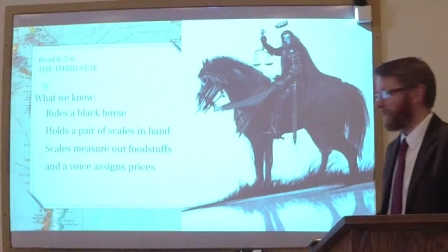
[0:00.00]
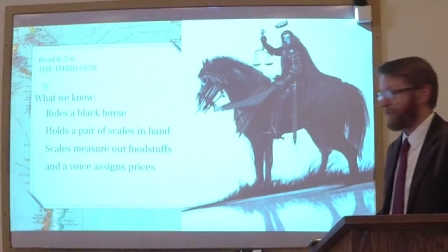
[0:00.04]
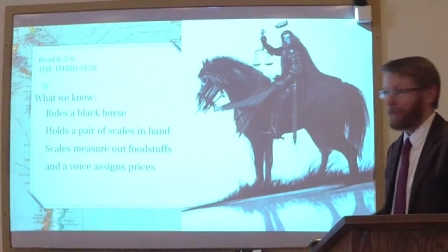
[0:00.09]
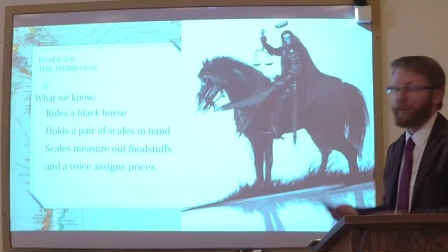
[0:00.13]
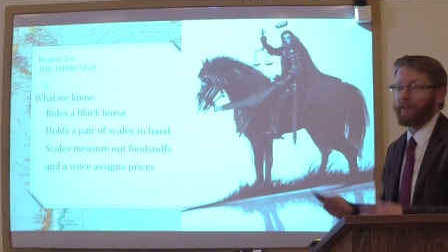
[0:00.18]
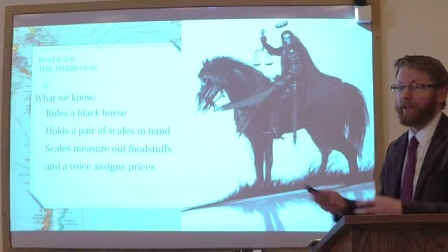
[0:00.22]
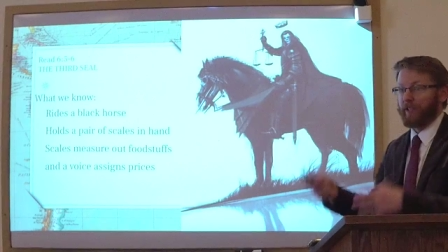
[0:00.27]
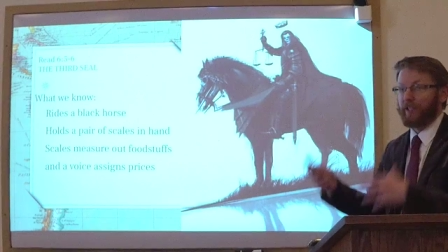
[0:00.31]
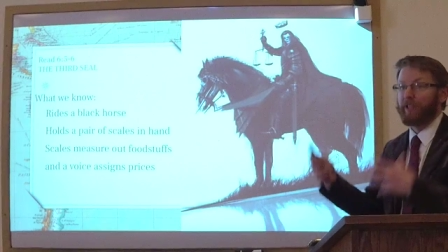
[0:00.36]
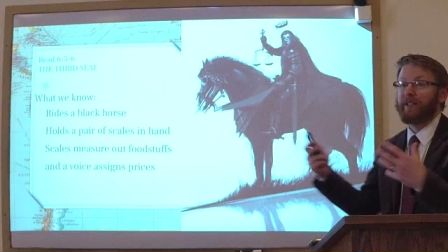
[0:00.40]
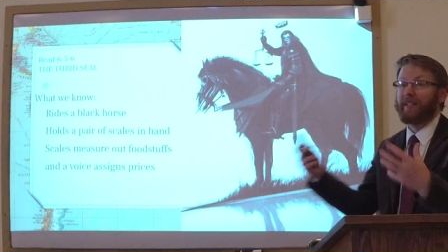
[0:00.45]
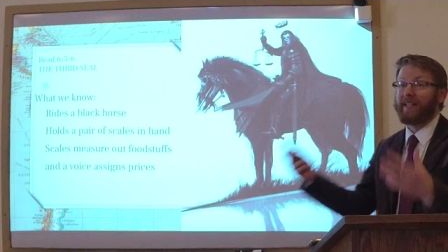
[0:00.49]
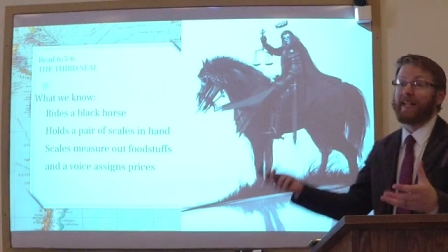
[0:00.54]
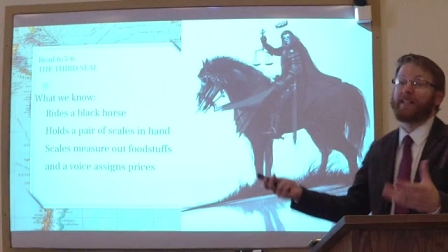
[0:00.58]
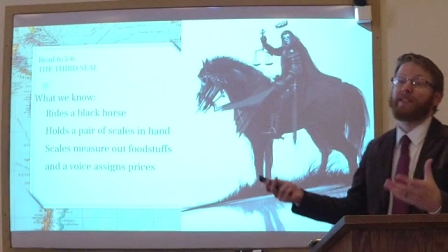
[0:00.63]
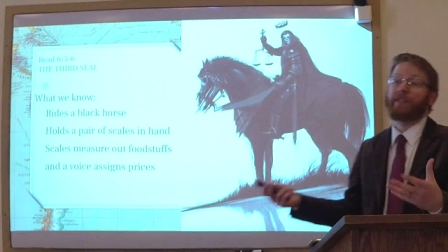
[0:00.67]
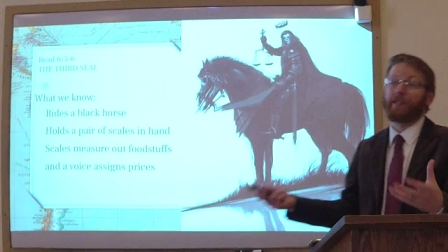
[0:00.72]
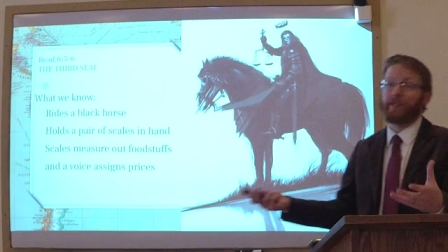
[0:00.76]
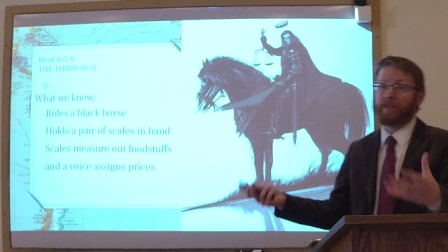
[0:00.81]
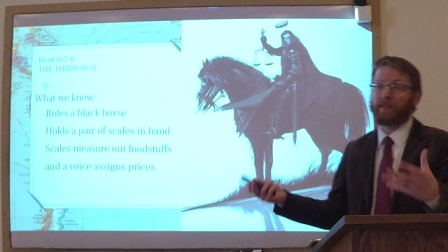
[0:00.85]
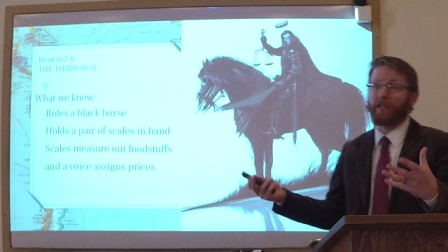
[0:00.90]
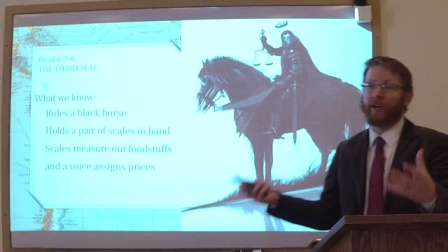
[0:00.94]
Very
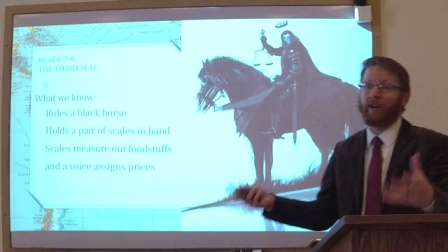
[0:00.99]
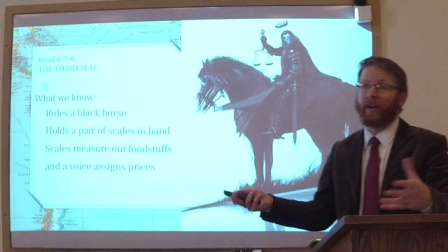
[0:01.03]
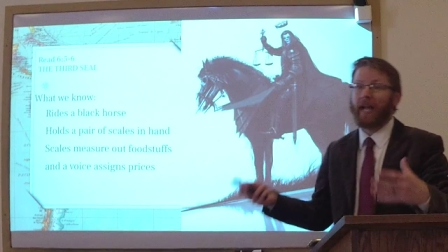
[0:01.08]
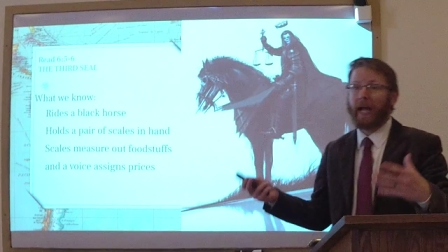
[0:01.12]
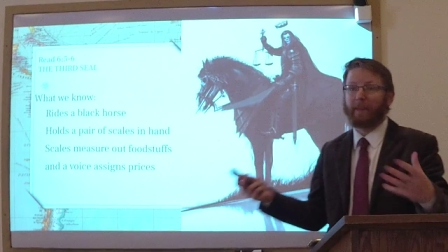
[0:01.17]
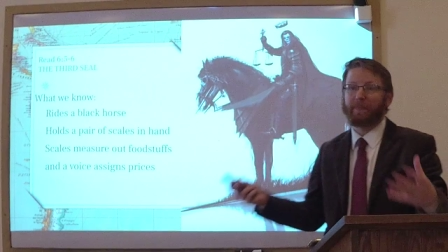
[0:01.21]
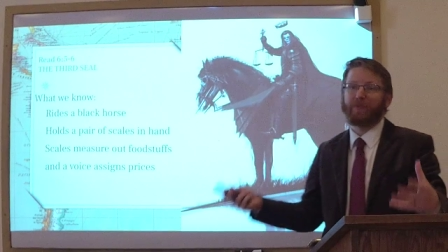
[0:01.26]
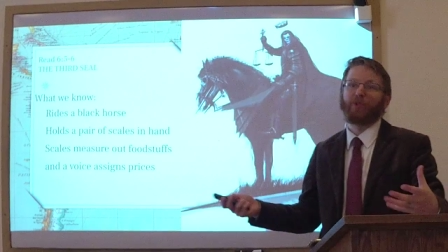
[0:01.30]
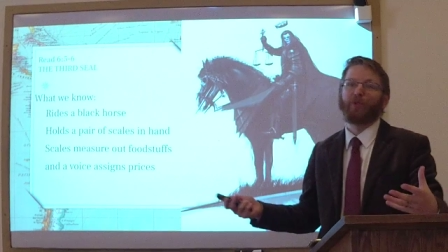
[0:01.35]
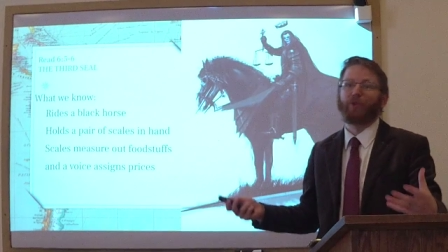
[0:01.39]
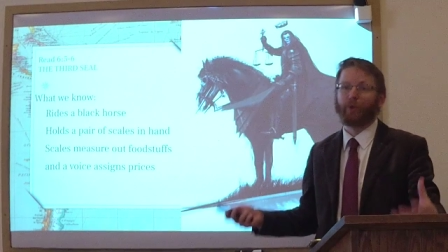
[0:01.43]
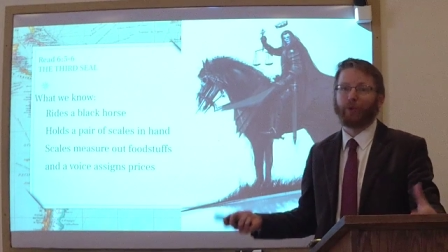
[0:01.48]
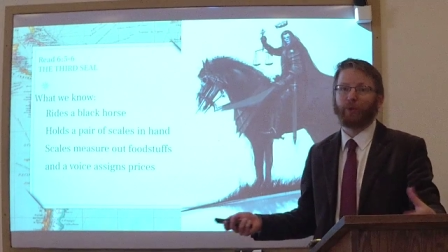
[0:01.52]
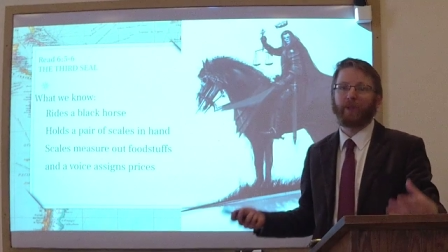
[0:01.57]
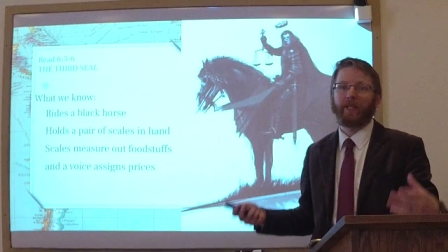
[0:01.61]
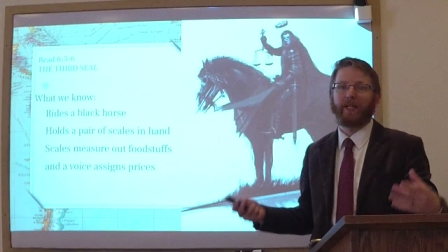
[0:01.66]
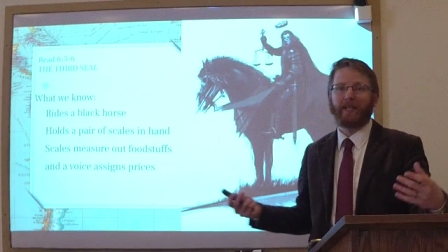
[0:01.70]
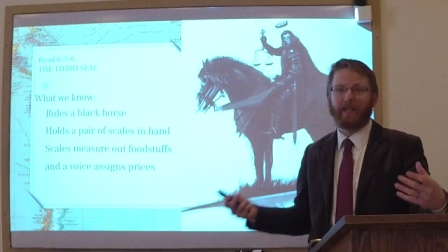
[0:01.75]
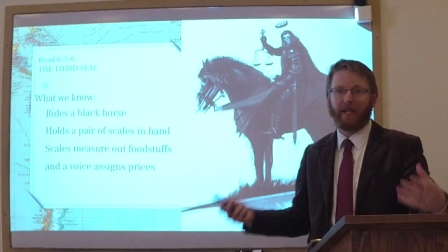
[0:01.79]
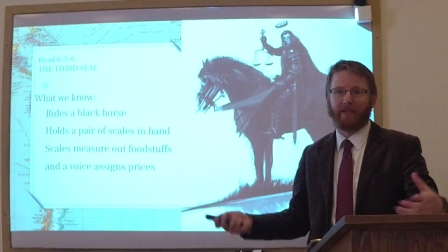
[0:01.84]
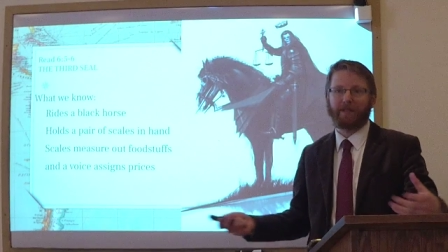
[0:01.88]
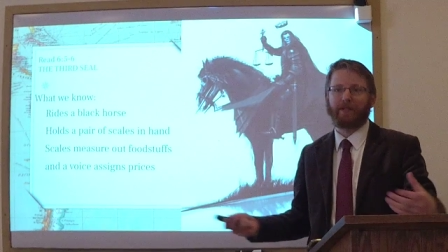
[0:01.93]
necessary,
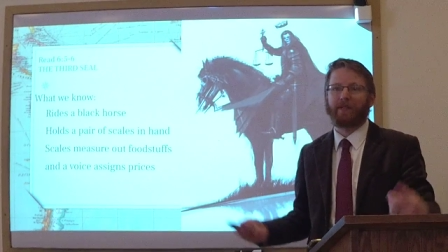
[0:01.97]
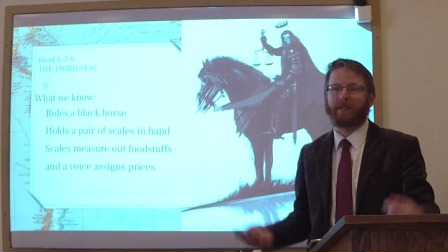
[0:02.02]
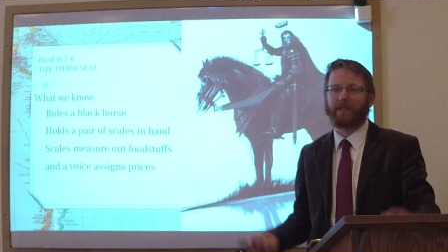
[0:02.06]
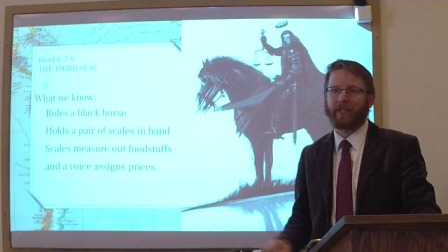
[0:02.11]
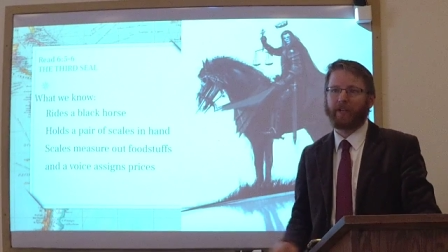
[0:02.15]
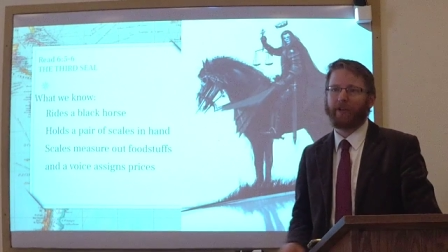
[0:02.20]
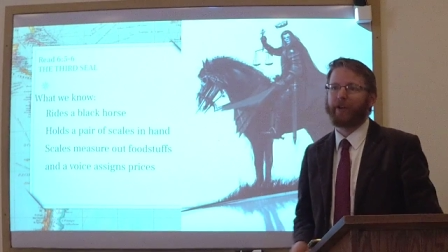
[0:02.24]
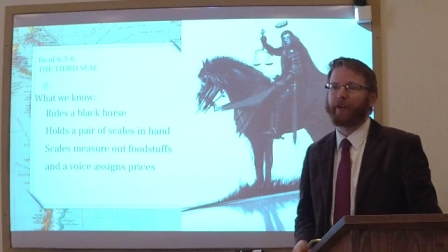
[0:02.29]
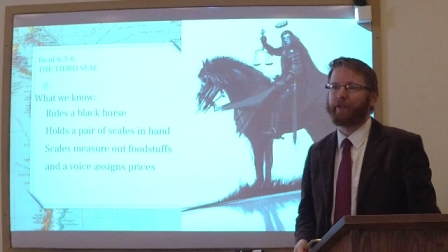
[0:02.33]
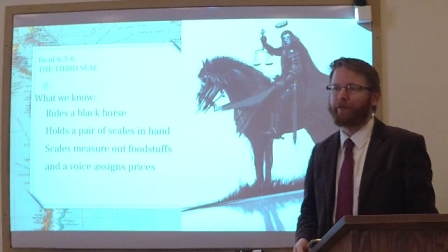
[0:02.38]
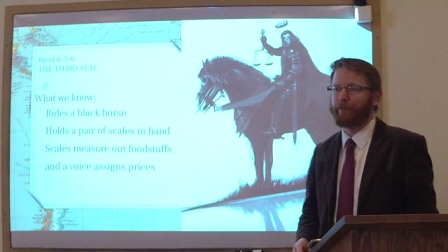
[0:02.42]
absolutely necessary